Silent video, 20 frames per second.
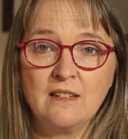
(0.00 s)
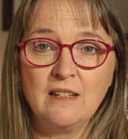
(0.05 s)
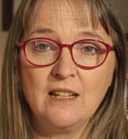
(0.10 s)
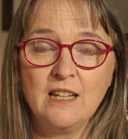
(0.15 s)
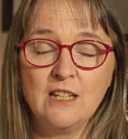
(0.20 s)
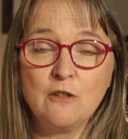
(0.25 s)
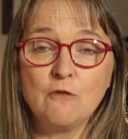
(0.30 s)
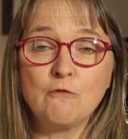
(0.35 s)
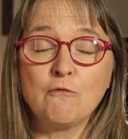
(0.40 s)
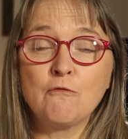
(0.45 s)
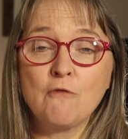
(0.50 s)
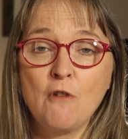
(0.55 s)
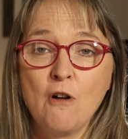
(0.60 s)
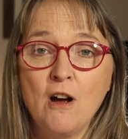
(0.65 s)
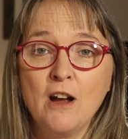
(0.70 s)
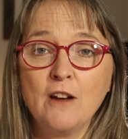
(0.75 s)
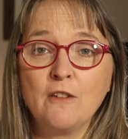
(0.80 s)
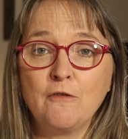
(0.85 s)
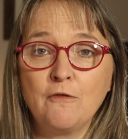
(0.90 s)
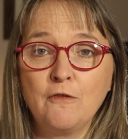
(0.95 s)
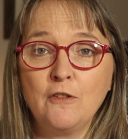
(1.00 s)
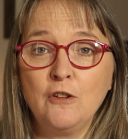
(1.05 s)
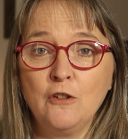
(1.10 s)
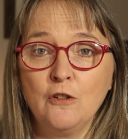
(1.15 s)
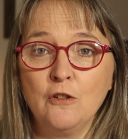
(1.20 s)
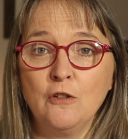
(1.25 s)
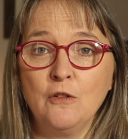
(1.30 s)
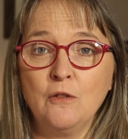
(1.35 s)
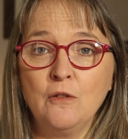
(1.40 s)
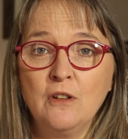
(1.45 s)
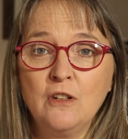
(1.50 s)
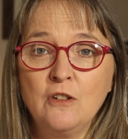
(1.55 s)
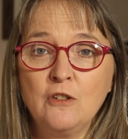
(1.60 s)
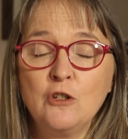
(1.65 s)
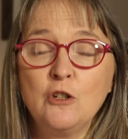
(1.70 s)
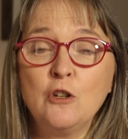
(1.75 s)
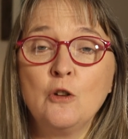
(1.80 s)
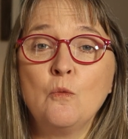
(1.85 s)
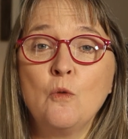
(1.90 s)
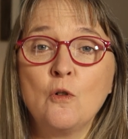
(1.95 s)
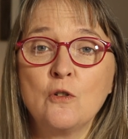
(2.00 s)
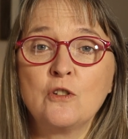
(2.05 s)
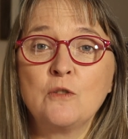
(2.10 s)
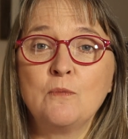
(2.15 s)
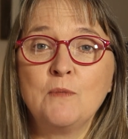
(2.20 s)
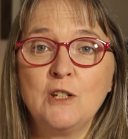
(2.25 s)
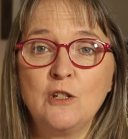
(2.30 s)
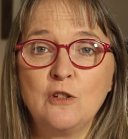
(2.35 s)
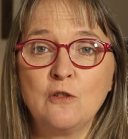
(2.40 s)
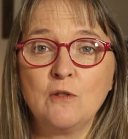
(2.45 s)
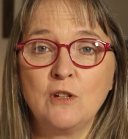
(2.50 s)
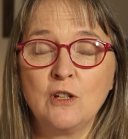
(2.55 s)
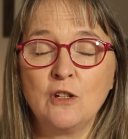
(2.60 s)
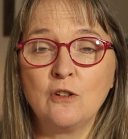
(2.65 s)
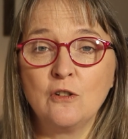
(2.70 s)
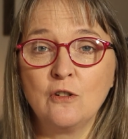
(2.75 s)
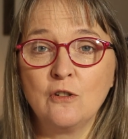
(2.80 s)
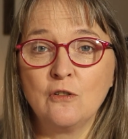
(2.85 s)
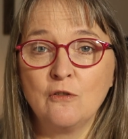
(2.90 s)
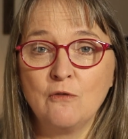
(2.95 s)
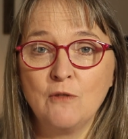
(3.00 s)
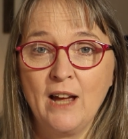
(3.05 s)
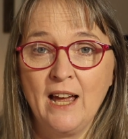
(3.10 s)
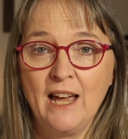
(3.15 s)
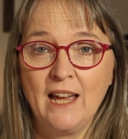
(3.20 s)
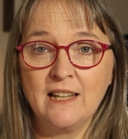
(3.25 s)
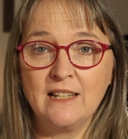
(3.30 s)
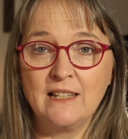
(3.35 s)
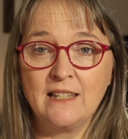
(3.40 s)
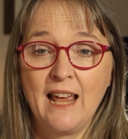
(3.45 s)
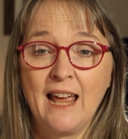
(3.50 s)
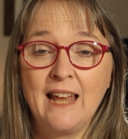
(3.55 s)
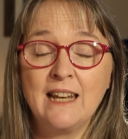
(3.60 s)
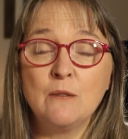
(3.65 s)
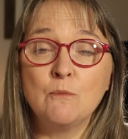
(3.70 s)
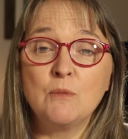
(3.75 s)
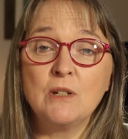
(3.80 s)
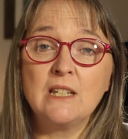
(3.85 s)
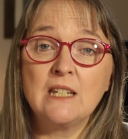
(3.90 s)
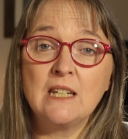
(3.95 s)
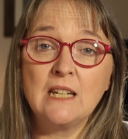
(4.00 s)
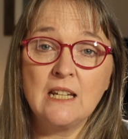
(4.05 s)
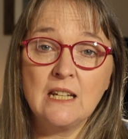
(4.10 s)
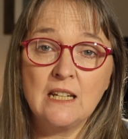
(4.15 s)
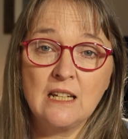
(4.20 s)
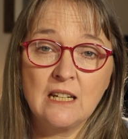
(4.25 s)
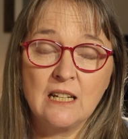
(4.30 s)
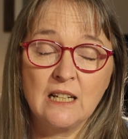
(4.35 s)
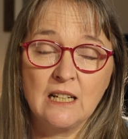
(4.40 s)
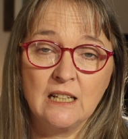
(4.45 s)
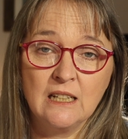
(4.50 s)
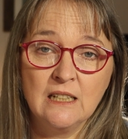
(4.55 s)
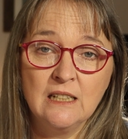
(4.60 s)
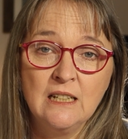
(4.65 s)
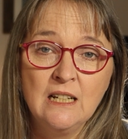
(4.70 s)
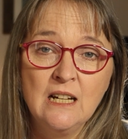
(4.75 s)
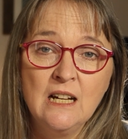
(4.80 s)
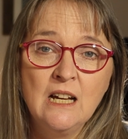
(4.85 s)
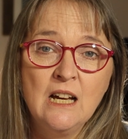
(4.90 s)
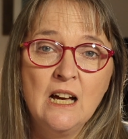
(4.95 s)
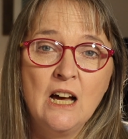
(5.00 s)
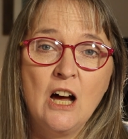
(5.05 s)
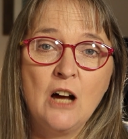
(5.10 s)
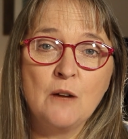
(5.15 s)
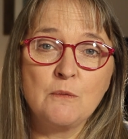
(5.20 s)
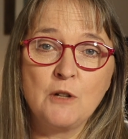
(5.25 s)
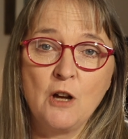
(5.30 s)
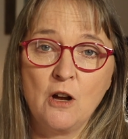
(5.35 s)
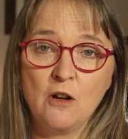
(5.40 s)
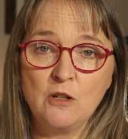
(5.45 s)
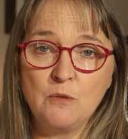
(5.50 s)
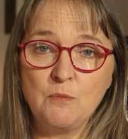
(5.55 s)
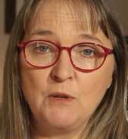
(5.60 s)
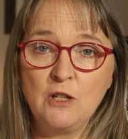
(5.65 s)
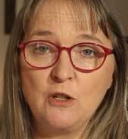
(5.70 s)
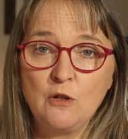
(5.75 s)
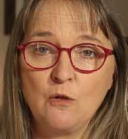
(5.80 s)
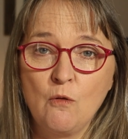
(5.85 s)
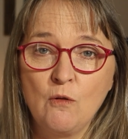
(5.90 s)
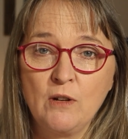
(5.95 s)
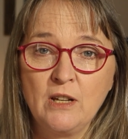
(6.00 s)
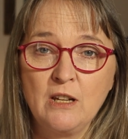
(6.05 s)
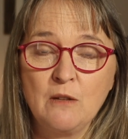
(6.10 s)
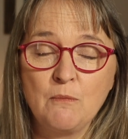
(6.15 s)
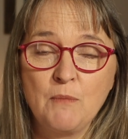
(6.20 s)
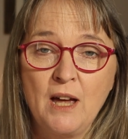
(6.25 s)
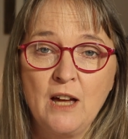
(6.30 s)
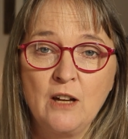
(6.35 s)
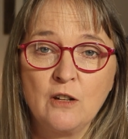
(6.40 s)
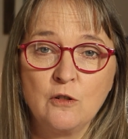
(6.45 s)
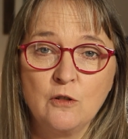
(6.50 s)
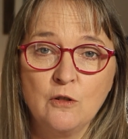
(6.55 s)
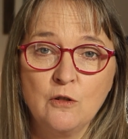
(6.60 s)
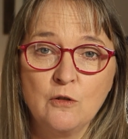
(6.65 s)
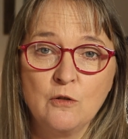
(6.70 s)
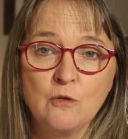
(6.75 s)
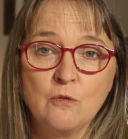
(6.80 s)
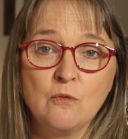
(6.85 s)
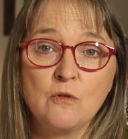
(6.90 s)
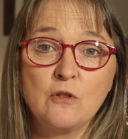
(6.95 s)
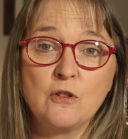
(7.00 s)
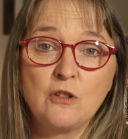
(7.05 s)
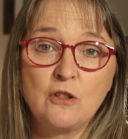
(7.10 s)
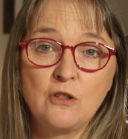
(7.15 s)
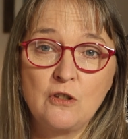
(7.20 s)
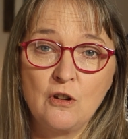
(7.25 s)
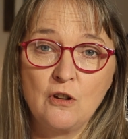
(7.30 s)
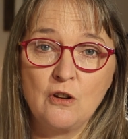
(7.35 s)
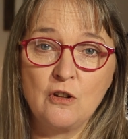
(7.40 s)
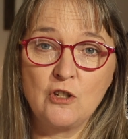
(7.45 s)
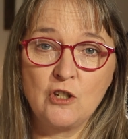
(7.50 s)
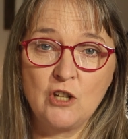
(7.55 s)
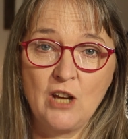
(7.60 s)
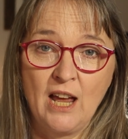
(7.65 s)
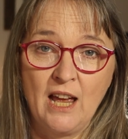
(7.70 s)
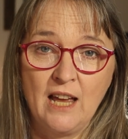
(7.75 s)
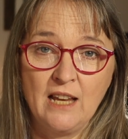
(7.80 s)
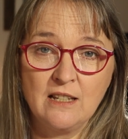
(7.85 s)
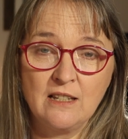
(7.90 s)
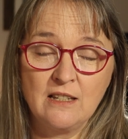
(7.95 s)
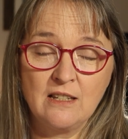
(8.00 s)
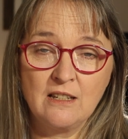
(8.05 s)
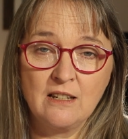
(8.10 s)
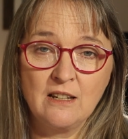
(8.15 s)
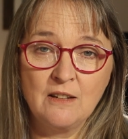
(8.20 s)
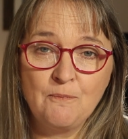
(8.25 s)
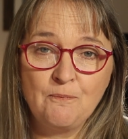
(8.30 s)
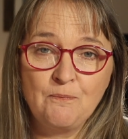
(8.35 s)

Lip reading: Is it right for you? Do you want to be doing Google Ads? And in particular, I'm going to be talking about Google search ads.